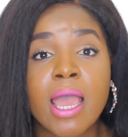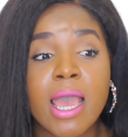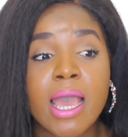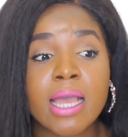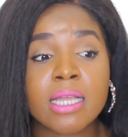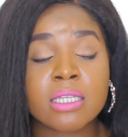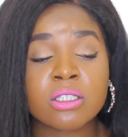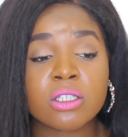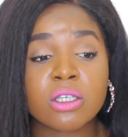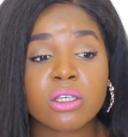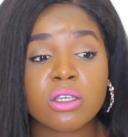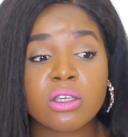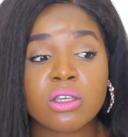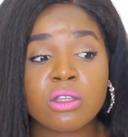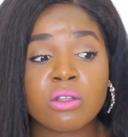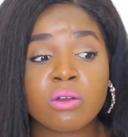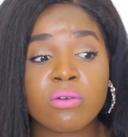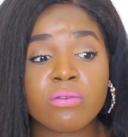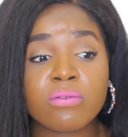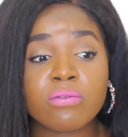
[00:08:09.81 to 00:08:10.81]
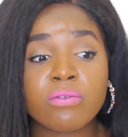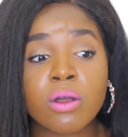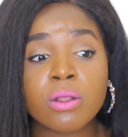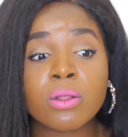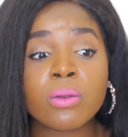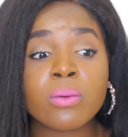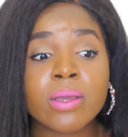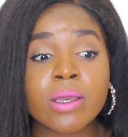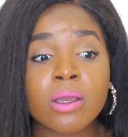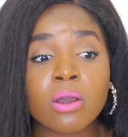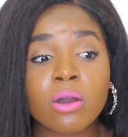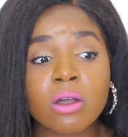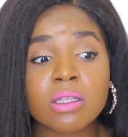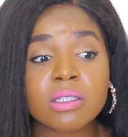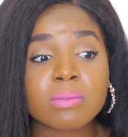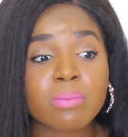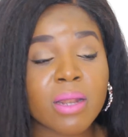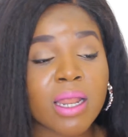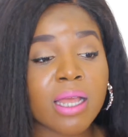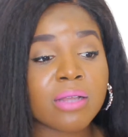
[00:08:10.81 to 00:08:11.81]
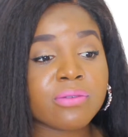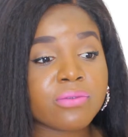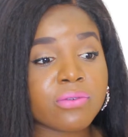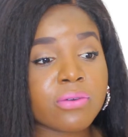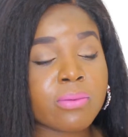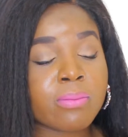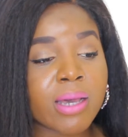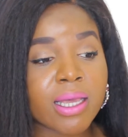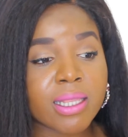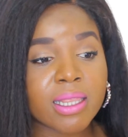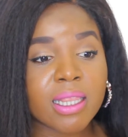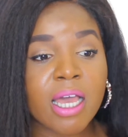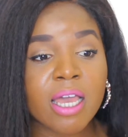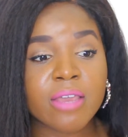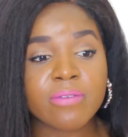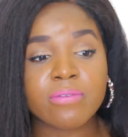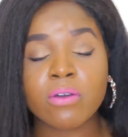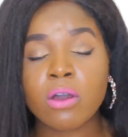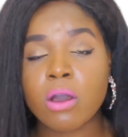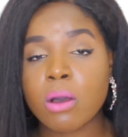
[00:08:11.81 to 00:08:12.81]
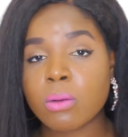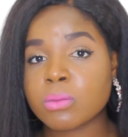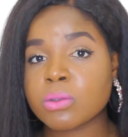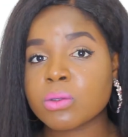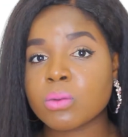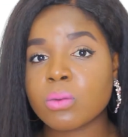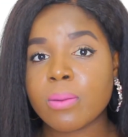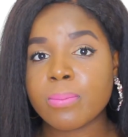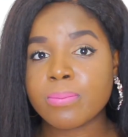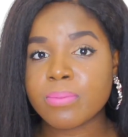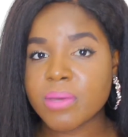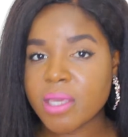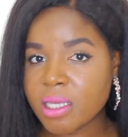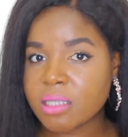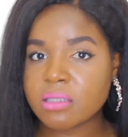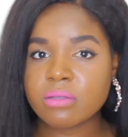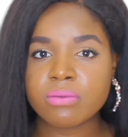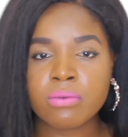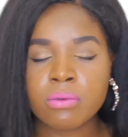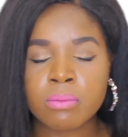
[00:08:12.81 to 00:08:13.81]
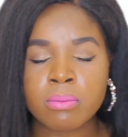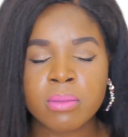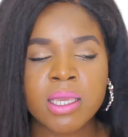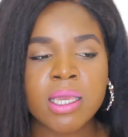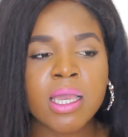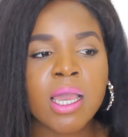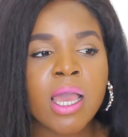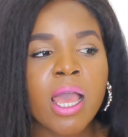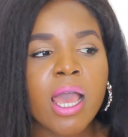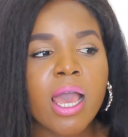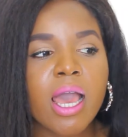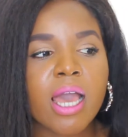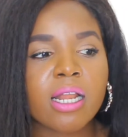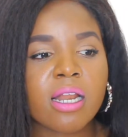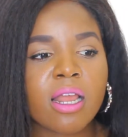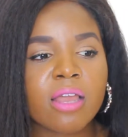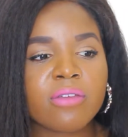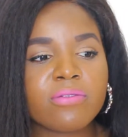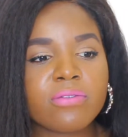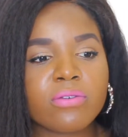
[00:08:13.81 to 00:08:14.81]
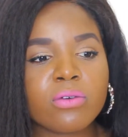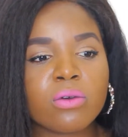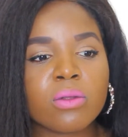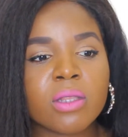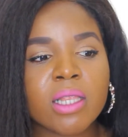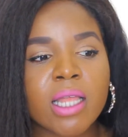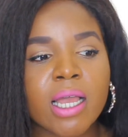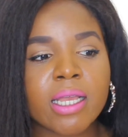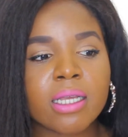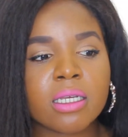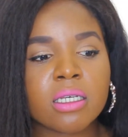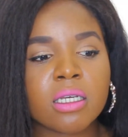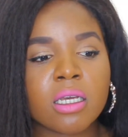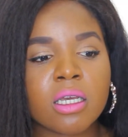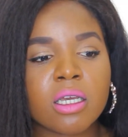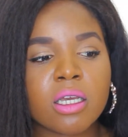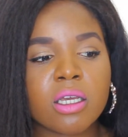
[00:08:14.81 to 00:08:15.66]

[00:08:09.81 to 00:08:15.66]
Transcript: And you know, following God's plan for my life comes with peace for me, and I feel like